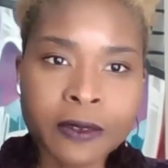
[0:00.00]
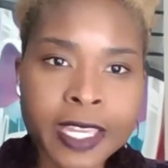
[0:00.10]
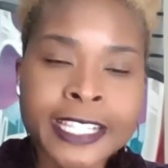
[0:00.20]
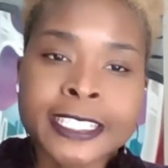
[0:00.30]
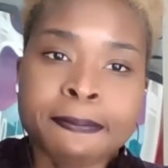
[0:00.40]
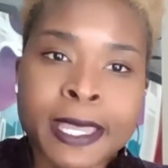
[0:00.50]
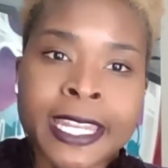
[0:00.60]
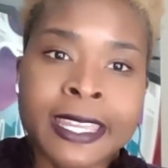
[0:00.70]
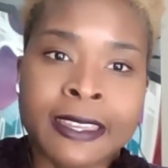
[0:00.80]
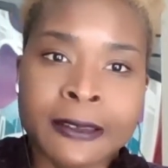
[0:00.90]
It's a
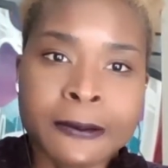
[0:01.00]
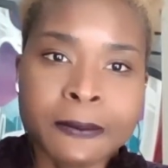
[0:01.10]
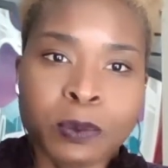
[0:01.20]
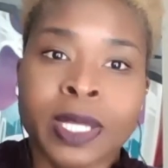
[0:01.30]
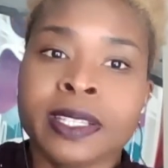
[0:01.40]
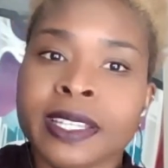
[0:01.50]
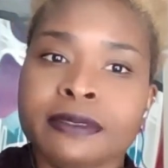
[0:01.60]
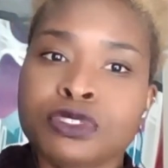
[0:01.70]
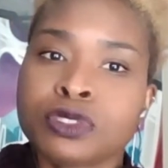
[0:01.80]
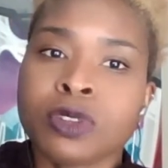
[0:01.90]
pity we live
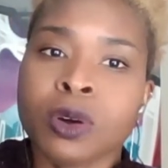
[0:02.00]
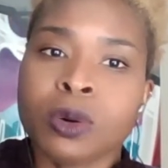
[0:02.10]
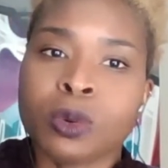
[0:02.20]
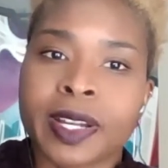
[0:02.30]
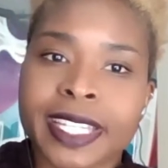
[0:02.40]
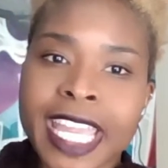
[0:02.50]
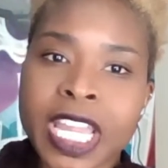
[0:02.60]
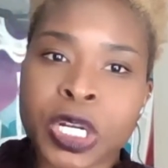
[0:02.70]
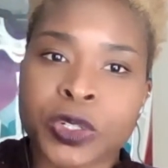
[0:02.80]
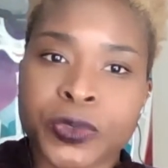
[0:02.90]
so
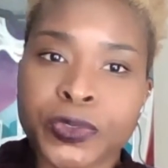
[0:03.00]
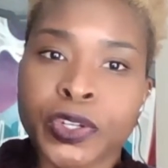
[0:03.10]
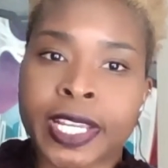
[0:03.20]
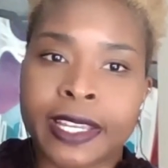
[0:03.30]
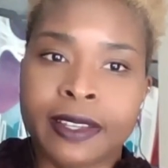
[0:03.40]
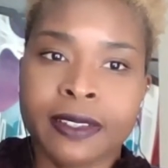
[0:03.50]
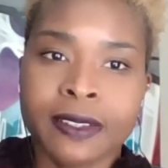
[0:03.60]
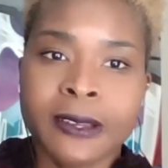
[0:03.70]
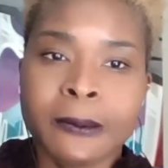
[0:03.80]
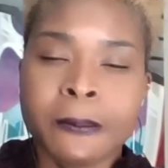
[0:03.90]
carefree.
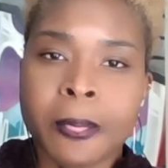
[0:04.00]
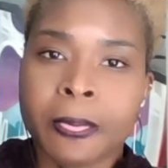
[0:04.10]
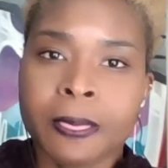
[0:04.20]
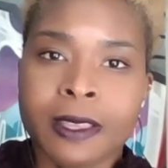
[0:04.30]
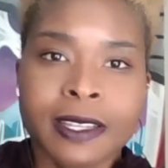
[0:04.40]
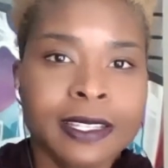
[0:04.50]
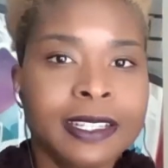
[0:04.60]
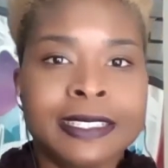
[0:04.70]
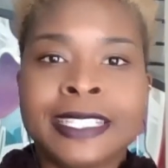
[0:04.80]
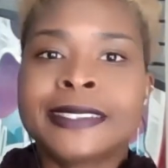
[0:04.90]

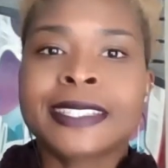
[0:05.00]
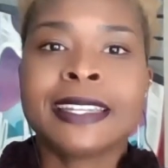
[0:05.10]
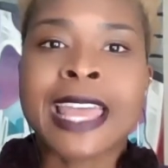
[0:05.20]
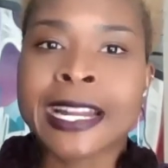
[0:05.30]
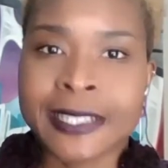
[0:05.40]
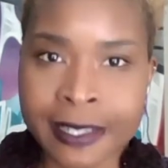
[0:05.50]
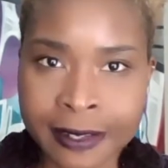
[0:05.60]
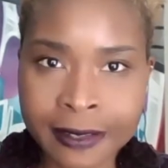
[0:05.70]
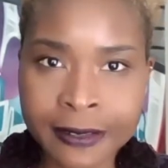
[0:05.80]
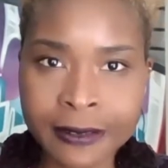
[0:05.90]

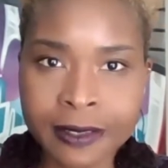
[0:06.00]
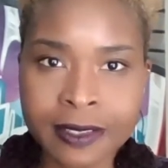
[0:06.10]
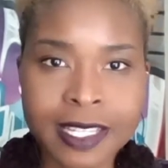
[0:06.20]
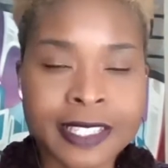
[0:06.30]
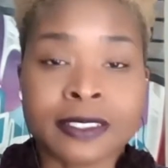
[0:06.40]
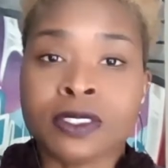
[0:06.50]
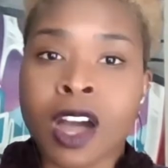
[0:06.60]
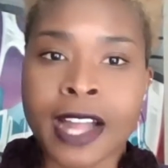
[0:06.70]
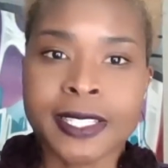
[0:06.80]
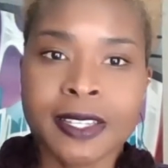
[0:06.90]
Disconnected is
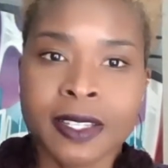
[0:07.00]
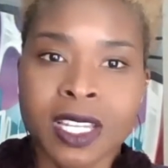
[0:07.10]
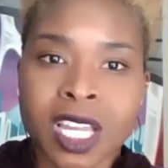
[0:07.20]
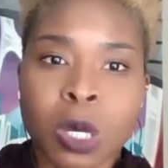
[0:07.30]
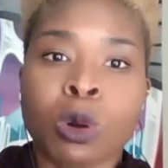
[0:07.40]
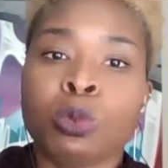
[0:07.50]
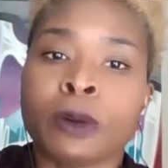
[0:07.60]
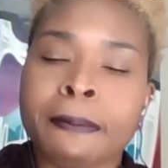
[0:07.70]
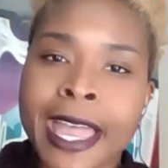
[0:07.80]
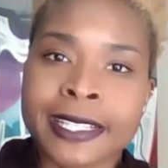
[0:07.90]
not what
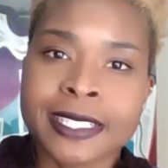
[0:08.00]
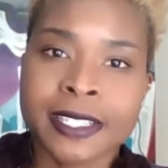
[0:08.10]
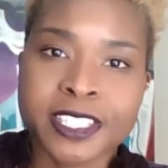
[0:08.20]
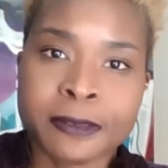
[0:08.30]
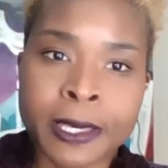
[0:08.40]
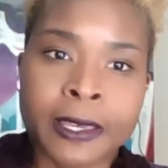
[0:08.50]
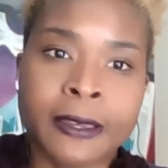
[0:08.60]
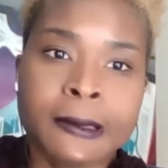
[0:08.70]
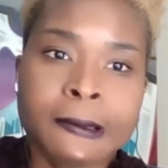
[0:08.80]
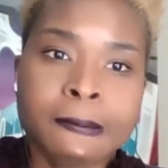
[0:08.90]
we're meant to be.